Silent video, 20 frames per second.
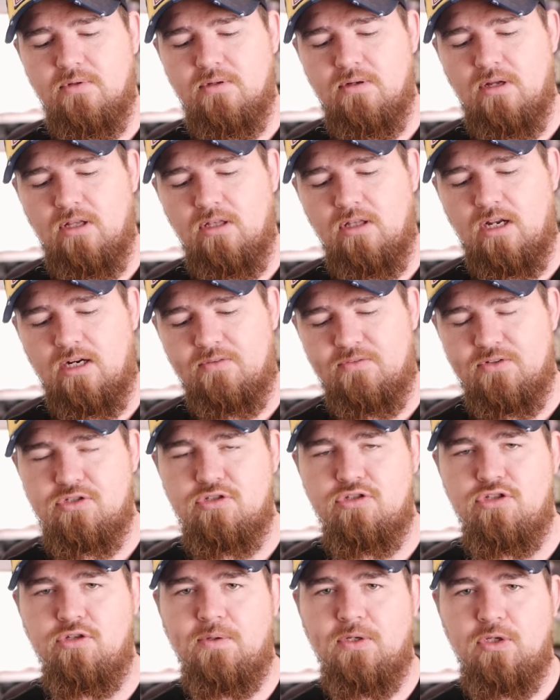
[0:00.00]
a lot of us
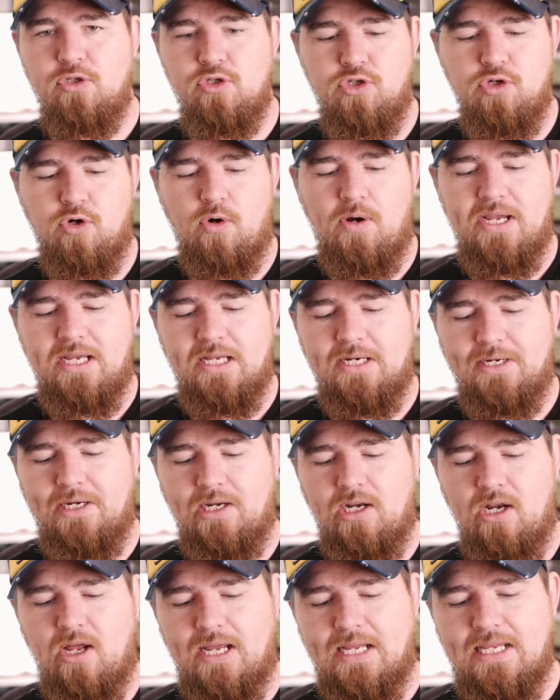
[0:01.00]
do enjoy
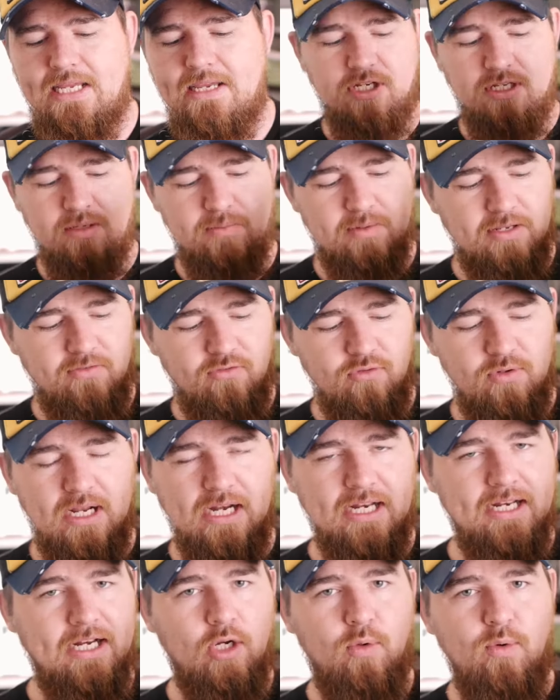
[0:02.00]
and like. I mean, if you
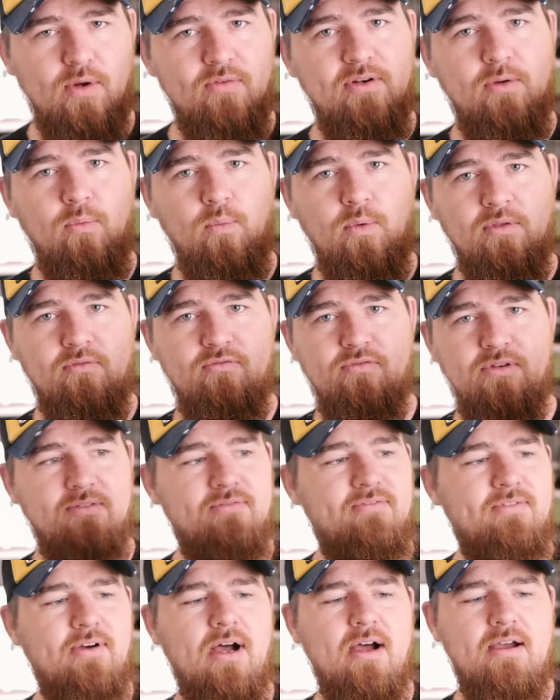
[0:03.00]
get an equivalent
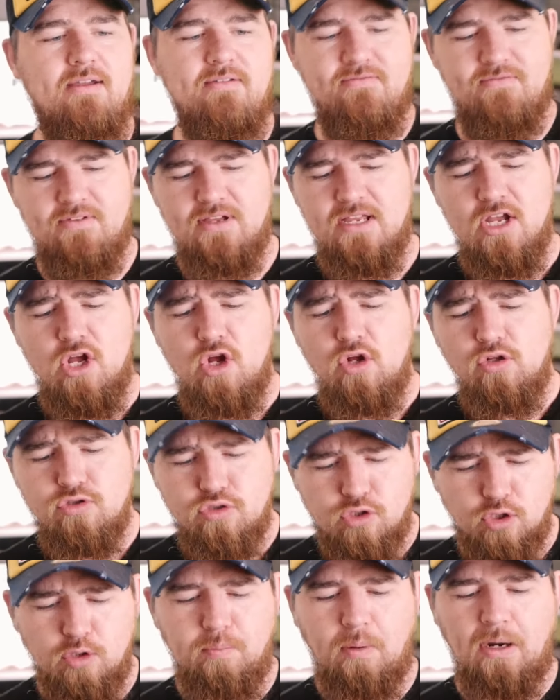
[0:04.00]
1.35
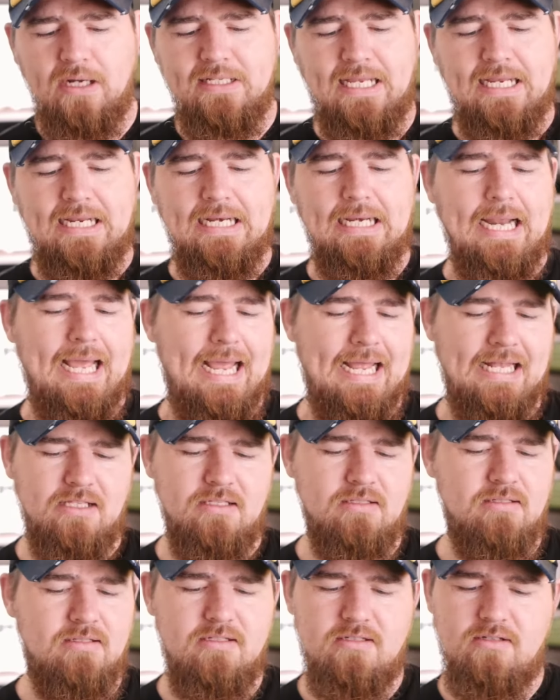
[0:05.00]
2.8
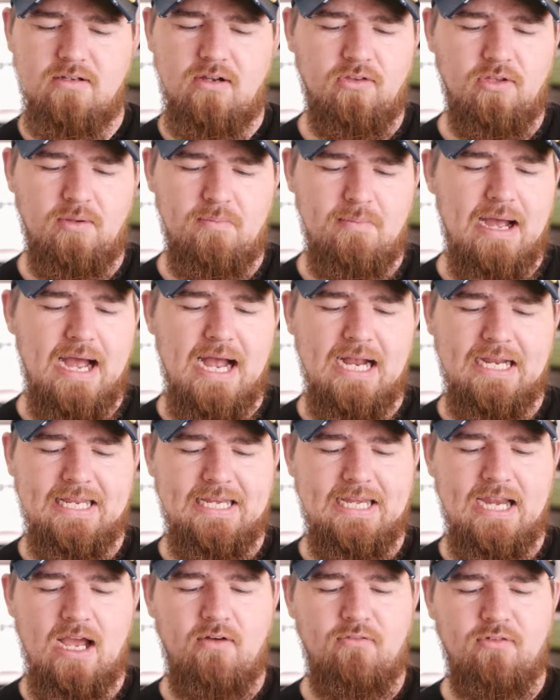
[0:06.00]
lens on the
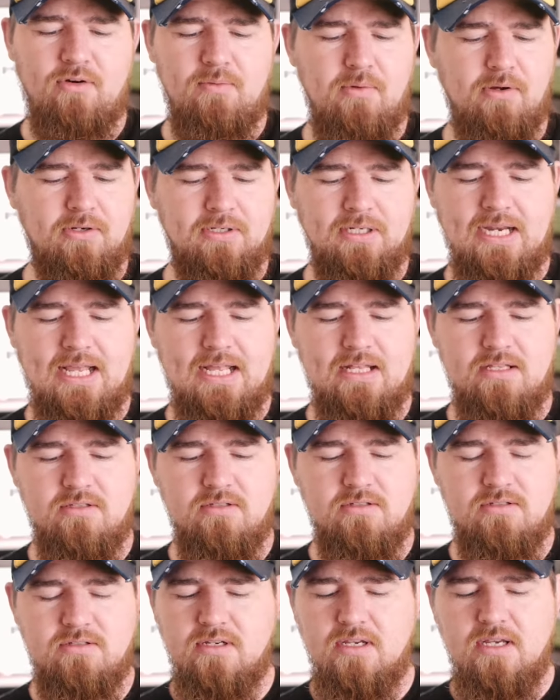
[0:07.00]
market now for a modern
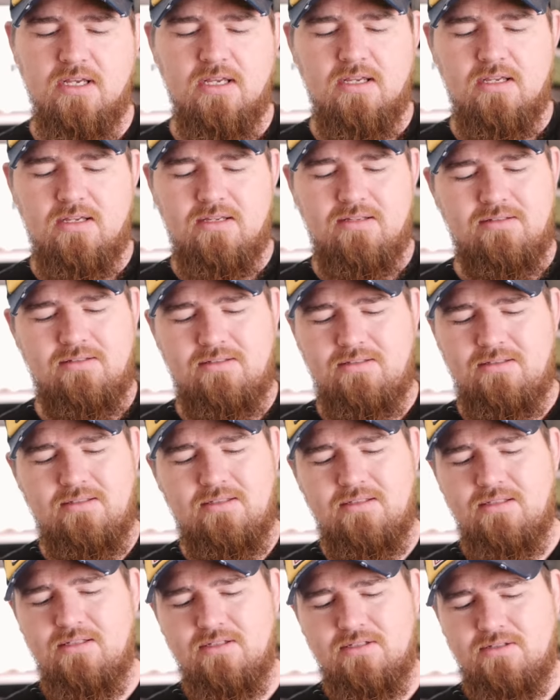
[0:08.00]
lens,
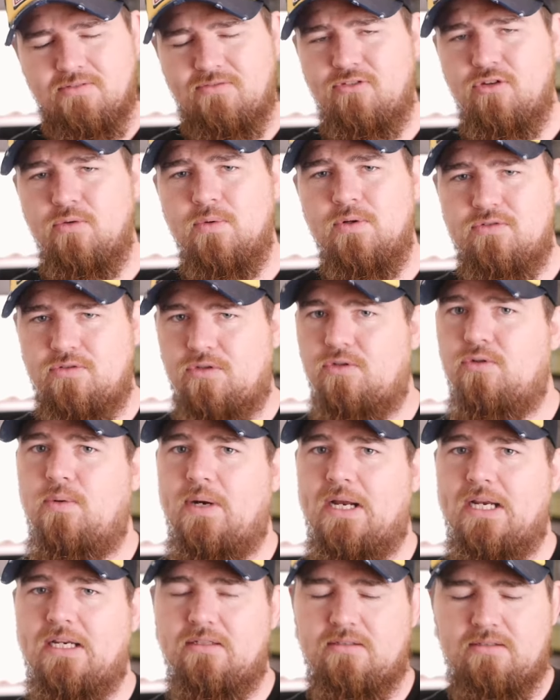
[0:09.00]
it's a few hundred
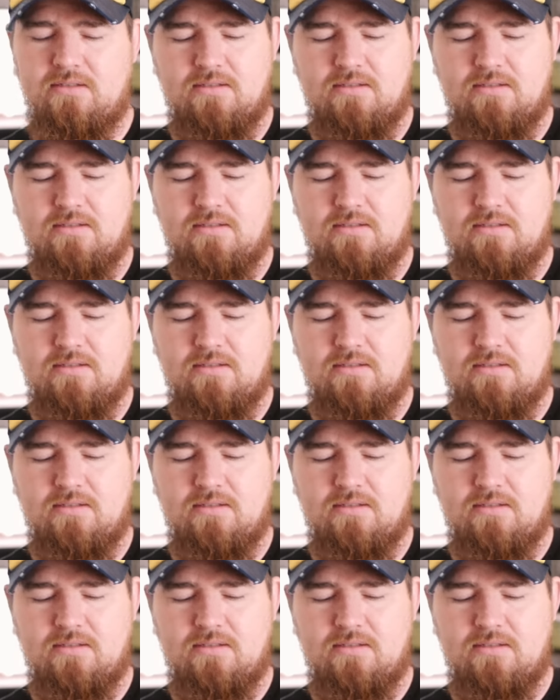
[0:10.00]
quid.